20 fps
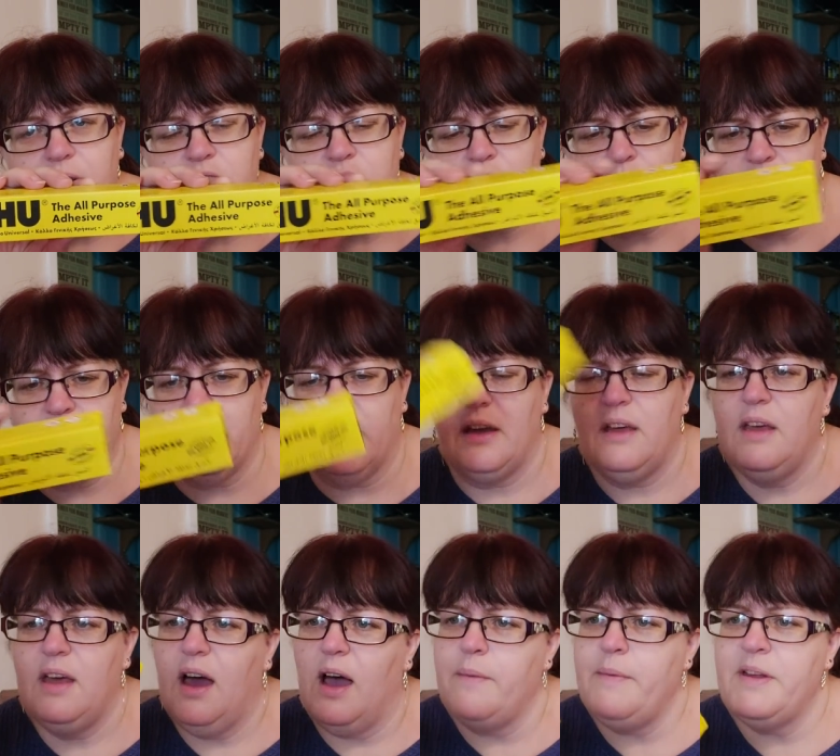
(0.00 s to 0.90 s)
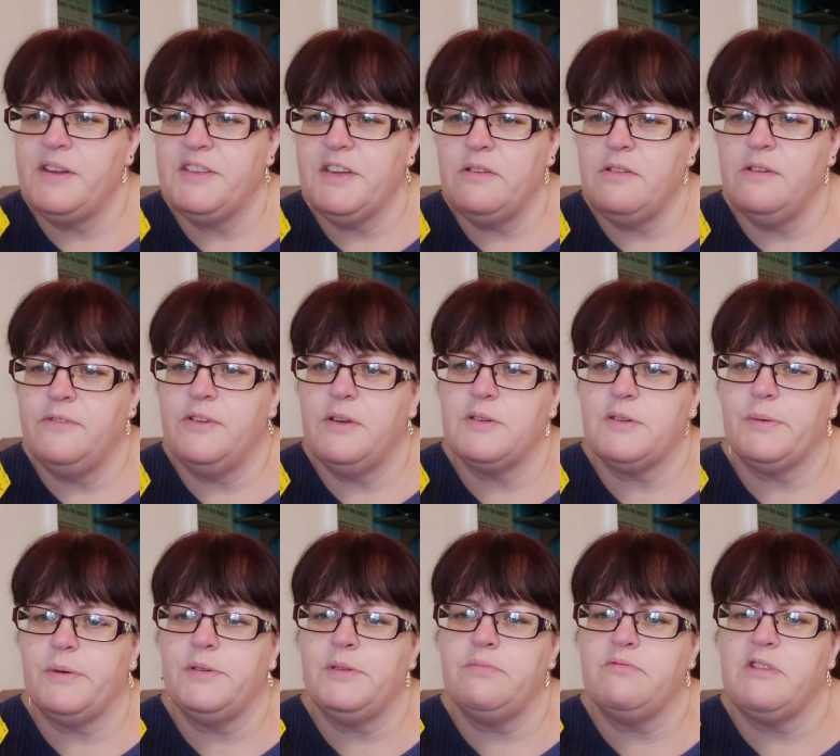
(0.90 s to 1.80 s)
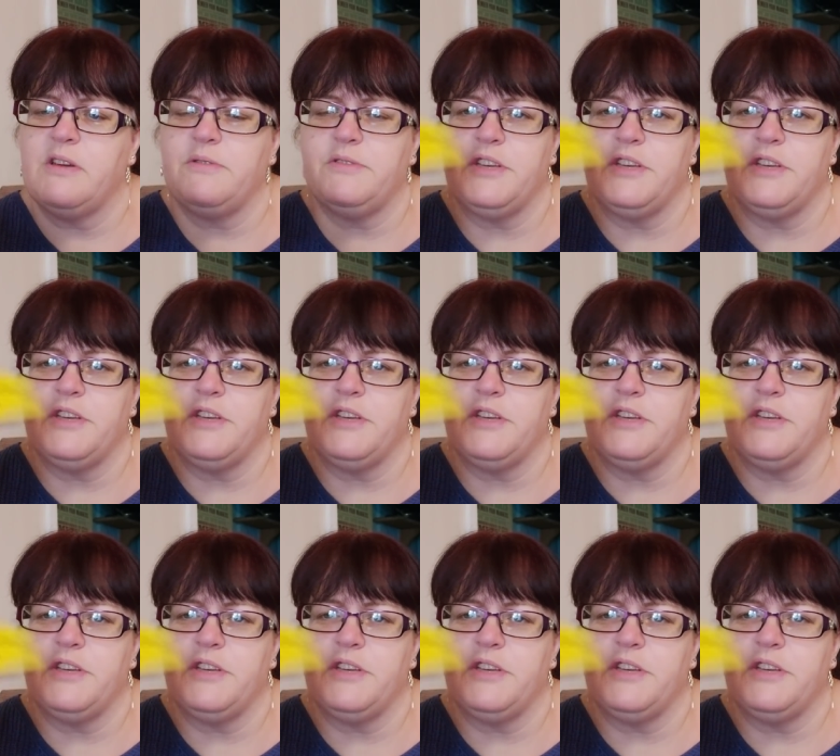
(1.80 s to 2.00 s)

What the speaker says: Surely that. I mean, I don't know if you're supposed to pronounce